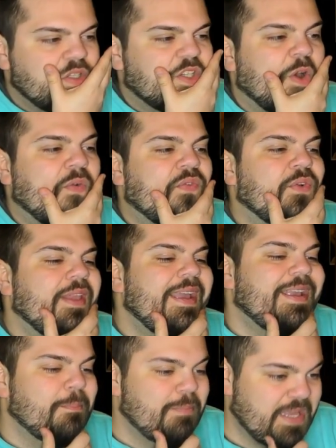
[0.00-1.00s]
So if you're
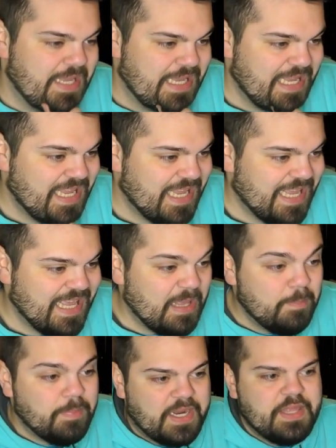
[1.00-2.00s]
like me,
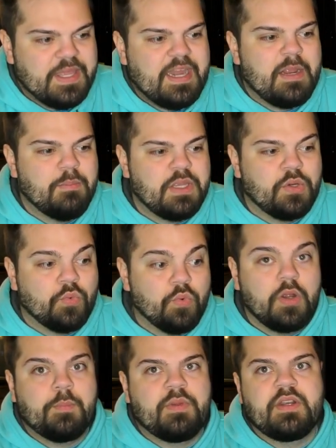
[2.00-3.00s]
and by that I mean
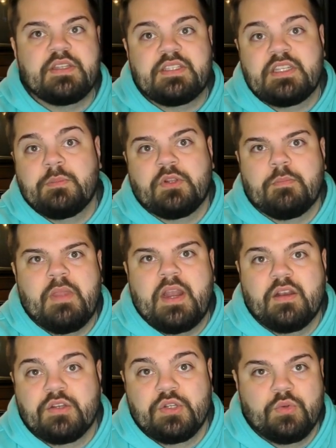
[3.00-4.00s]
grew up in a similar
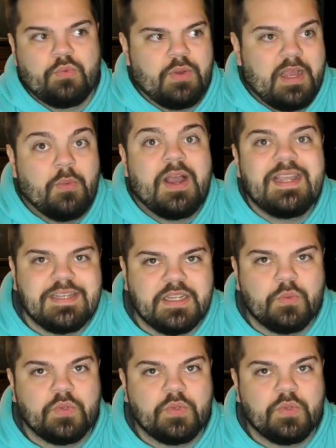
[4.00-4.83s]
manner to how I did,